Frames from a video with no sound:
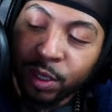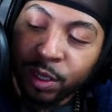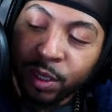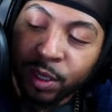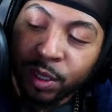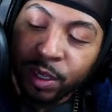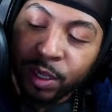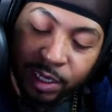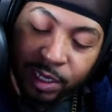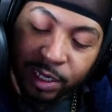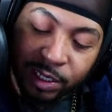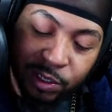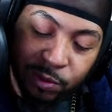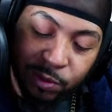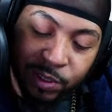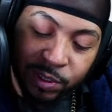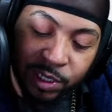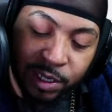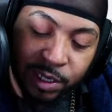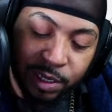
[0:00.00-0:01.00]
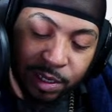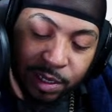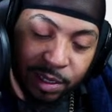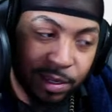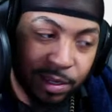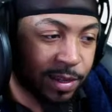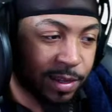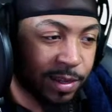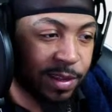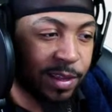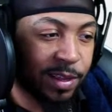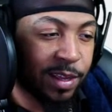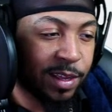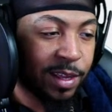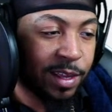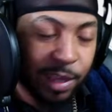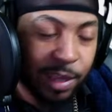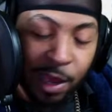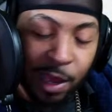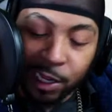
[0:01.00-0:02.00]
That's 210.
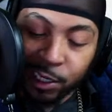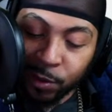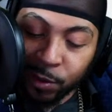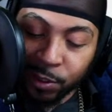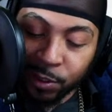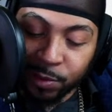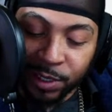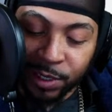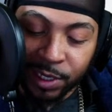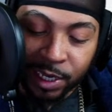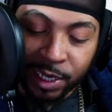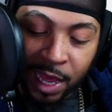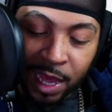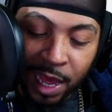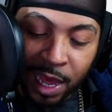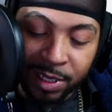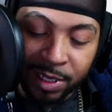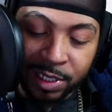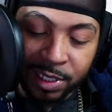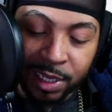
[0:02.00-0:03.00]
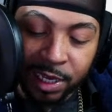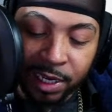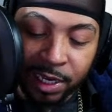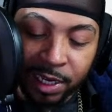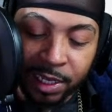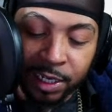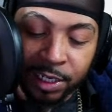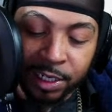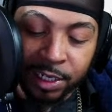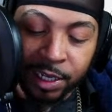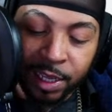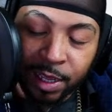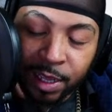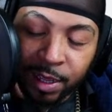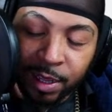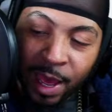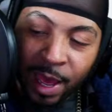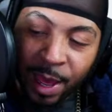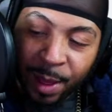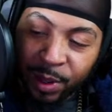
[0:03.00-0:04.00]
Y'all supposed to be in the comments, Snake Nation.
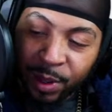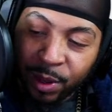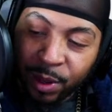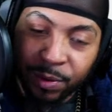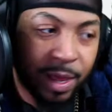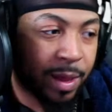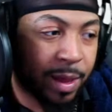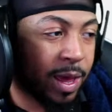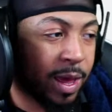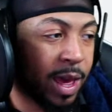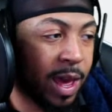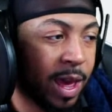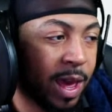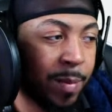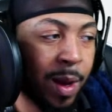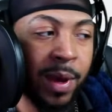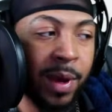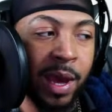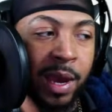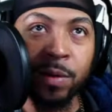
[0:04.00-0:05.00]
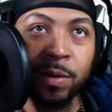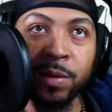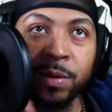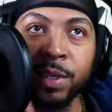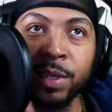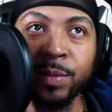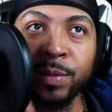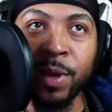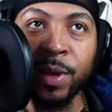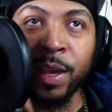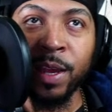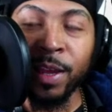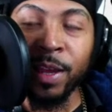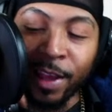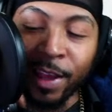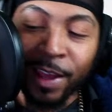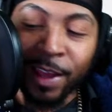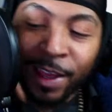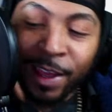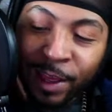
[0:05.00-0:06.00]
Had me on that. Had my back on this, man.
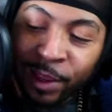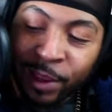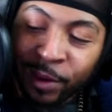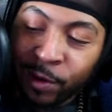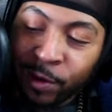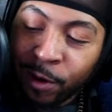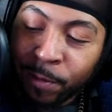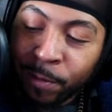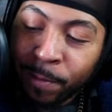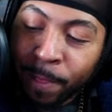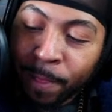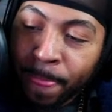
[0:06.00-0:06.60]
You know.